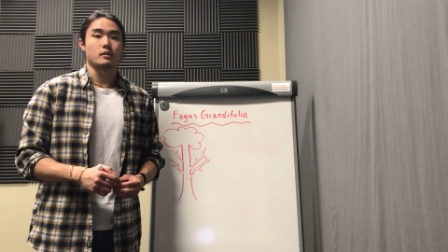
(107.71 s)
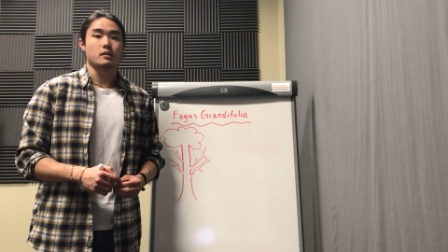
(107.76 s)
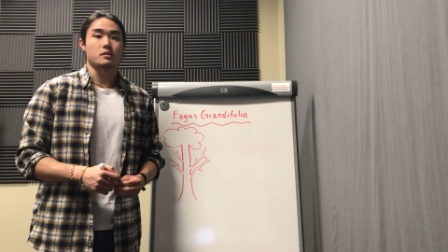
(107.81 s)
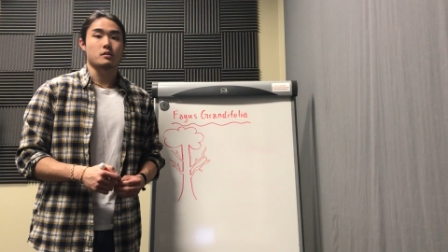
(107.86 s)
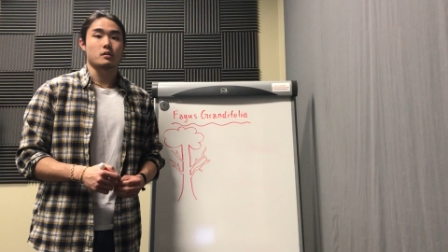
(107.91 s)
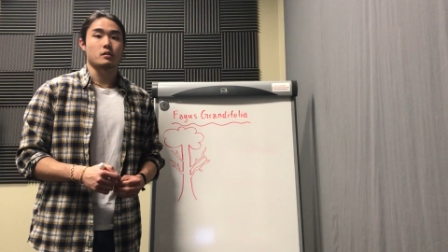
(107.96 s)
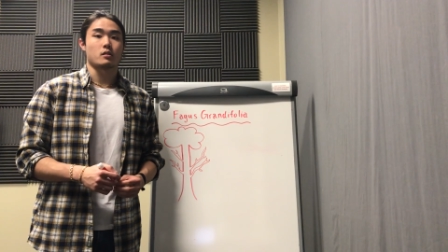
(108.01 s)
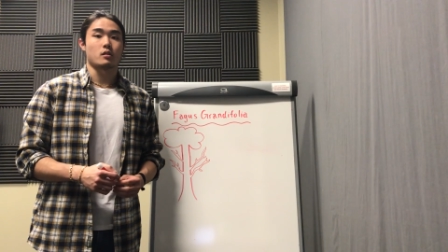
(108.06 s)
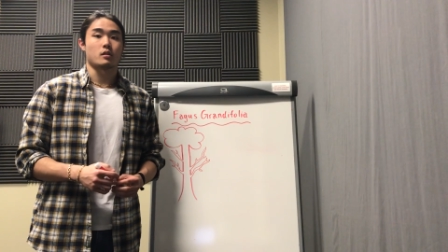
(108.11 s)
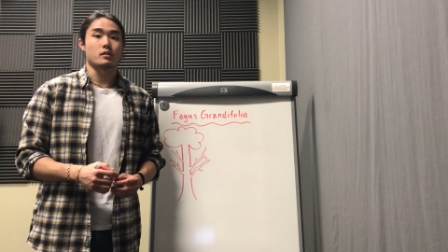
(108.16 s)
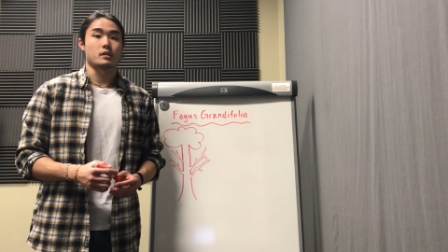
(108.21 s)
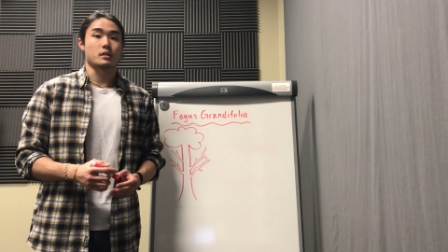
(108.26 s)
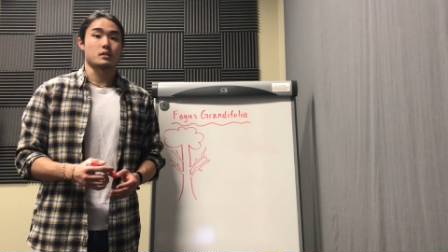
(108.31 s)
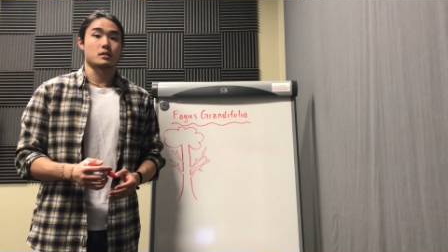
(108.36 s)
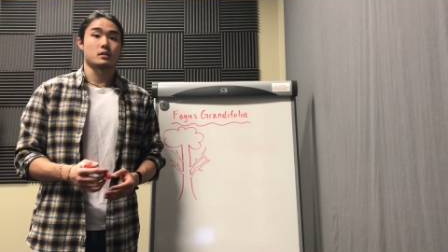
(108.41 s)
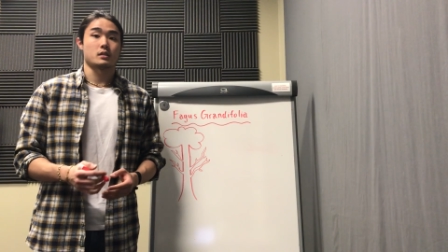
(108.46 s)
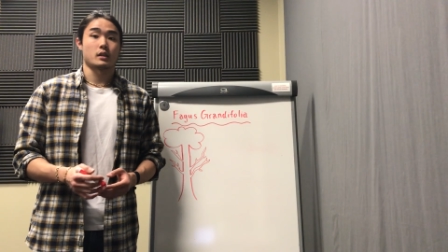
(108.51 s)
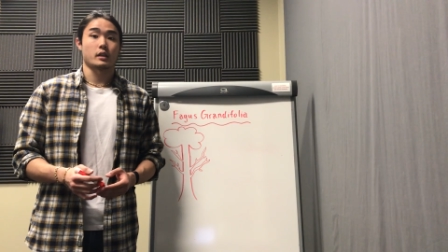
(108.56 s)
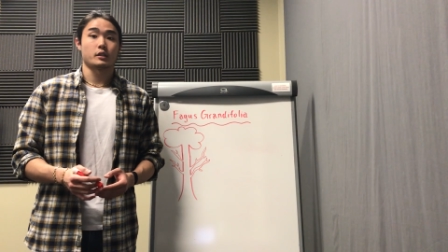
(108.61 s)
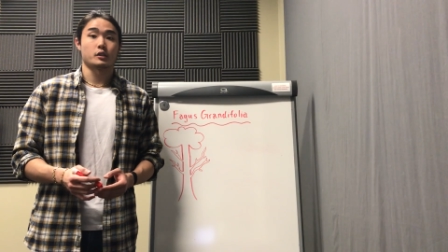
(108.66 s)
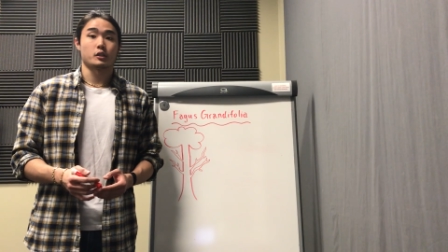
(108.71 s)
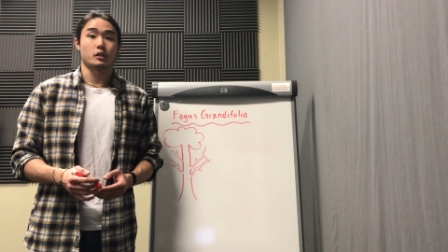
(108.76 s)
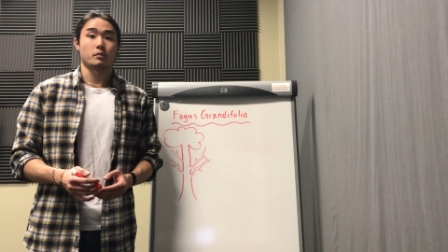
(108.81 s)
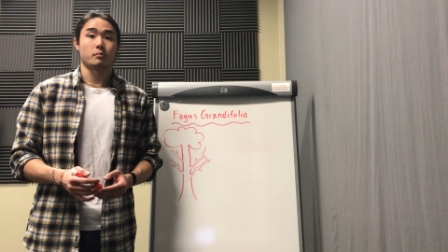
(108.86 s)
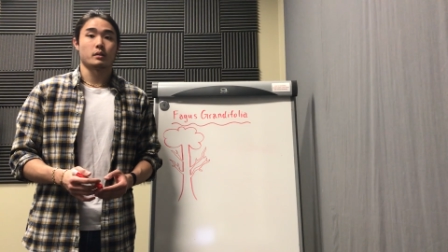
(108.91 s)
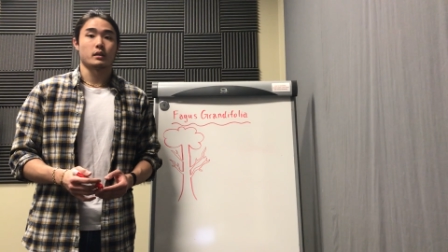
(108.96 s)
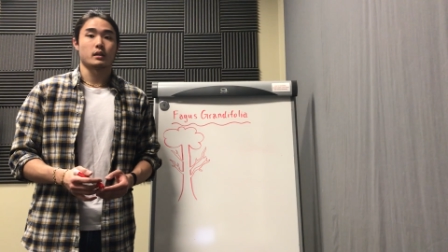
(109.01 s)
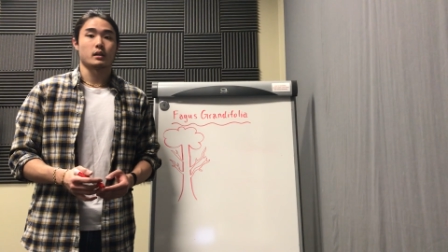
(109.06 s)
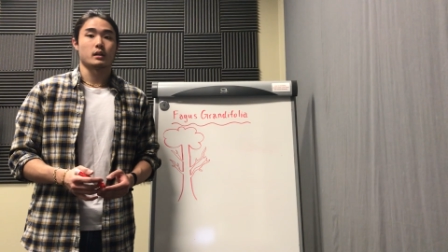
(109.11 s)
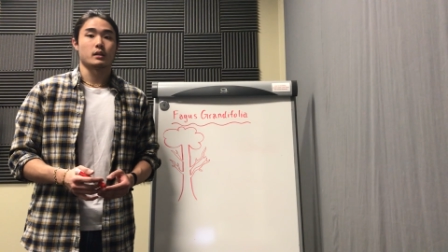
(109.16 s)
this could cause extinction
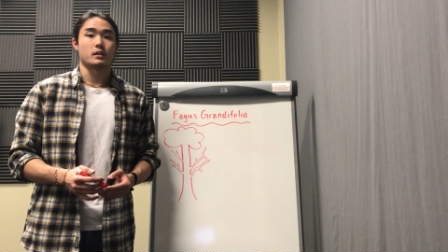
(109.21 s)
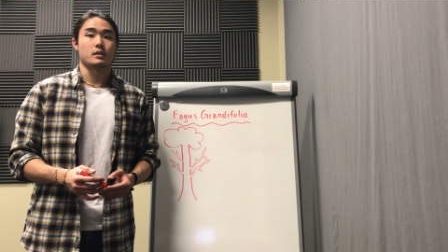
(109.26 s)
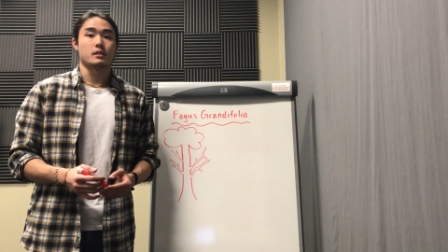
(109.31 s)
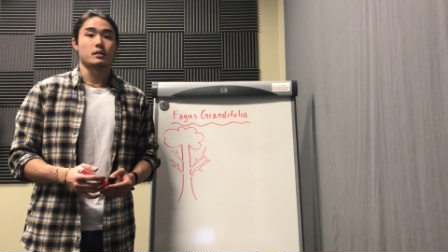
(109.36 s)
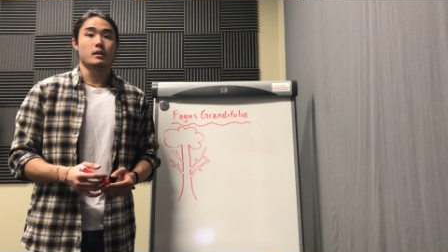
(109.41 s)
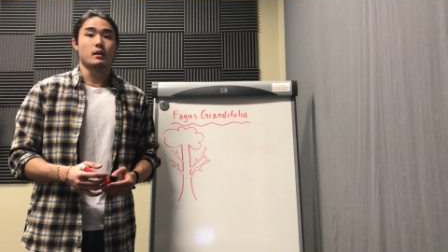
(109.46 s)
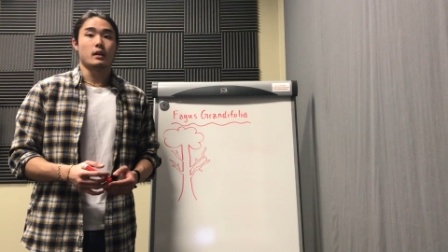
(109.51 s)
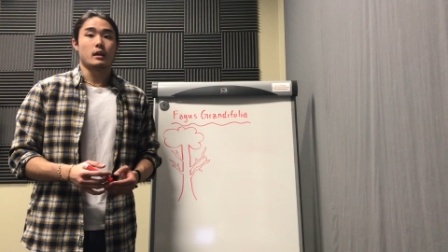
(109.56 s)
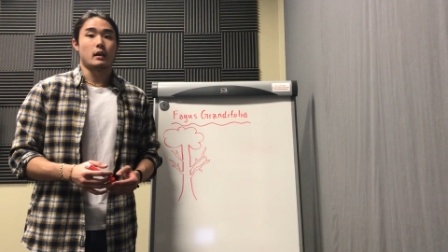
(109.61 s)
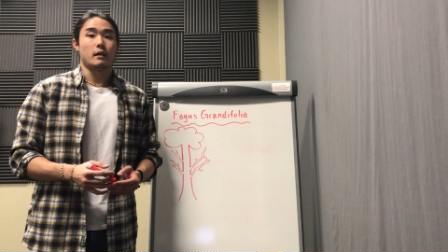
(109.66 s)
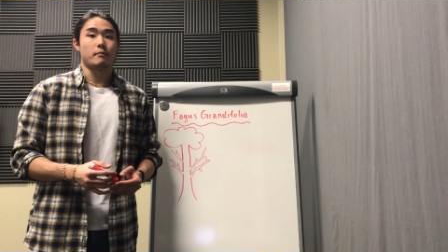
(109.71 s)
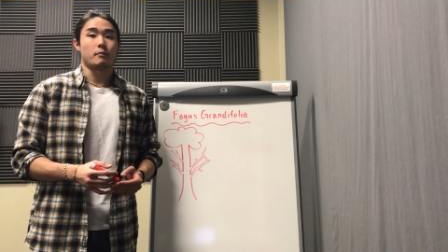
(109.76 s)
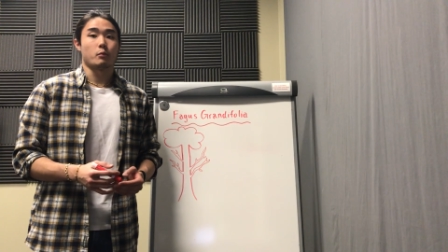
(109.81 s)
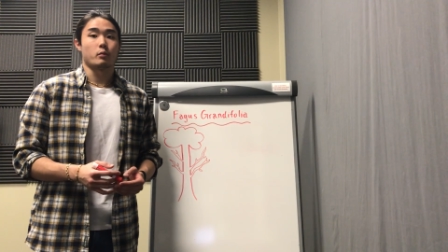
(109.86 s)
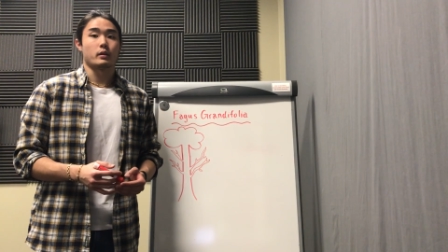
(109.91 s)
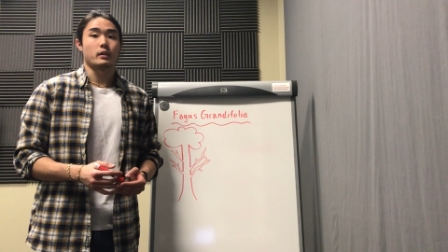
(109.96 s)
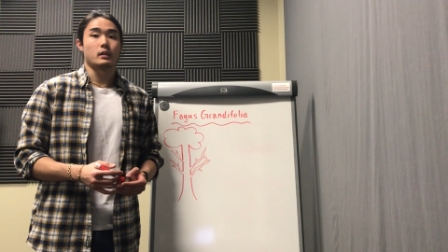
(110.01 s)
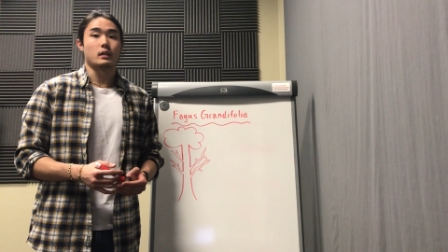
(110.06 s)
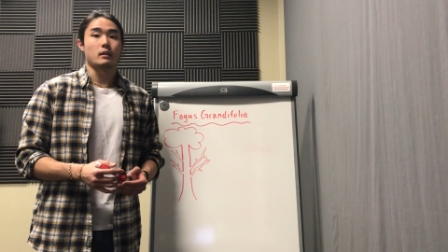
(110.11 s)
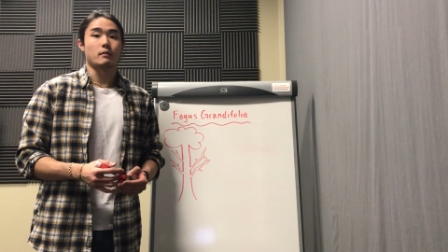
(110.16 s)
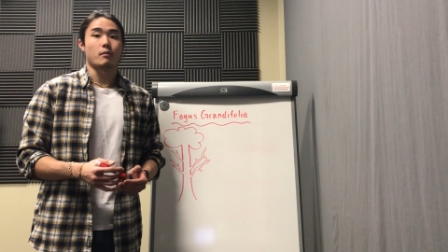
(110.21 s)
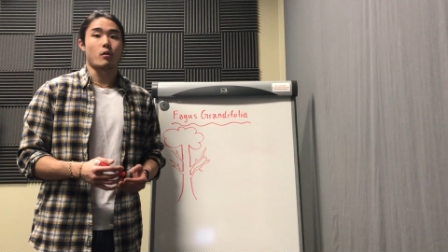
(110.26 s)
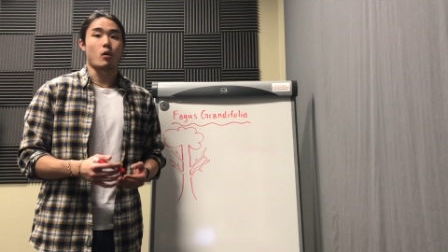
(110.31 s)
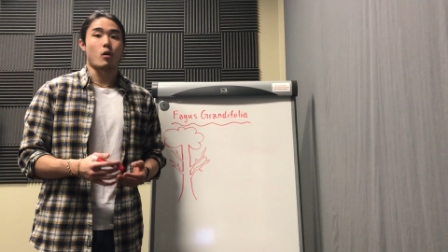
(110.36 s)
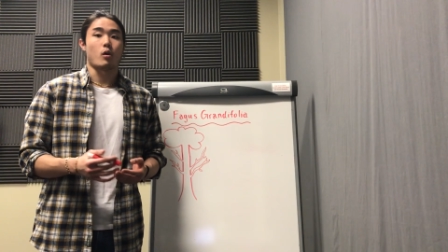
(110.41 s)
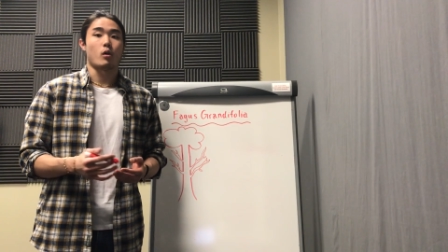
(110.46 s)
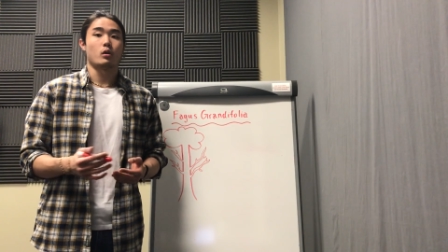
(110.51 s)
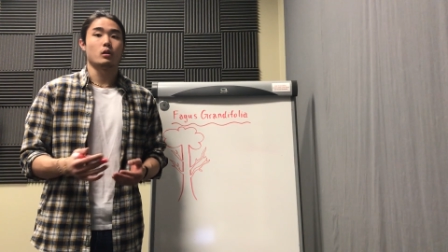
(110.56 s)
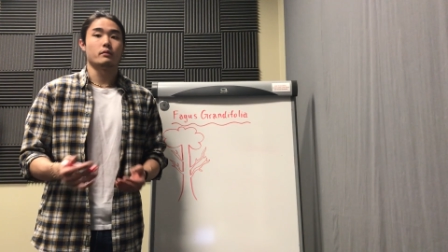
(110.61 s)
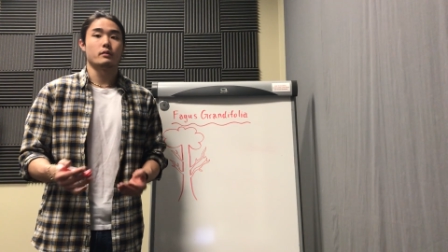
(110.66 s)
because if it were to give
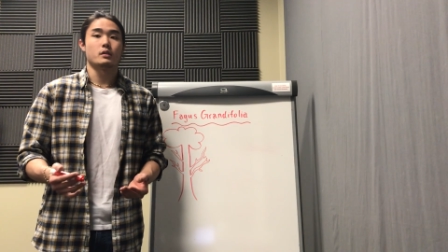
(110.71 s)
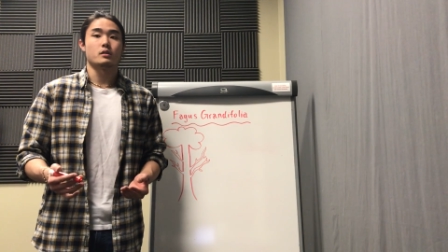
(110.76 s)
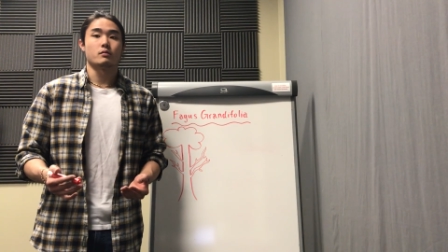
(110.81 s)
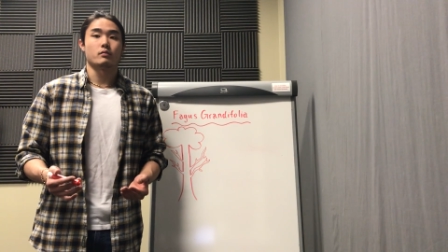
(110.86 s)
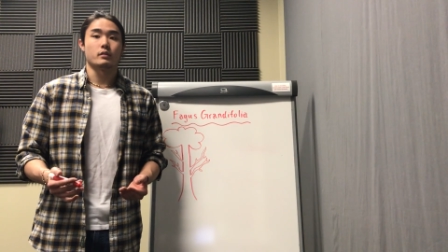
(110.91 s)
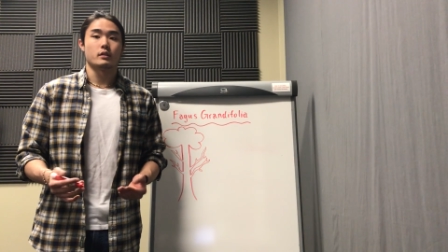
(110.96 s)
all of its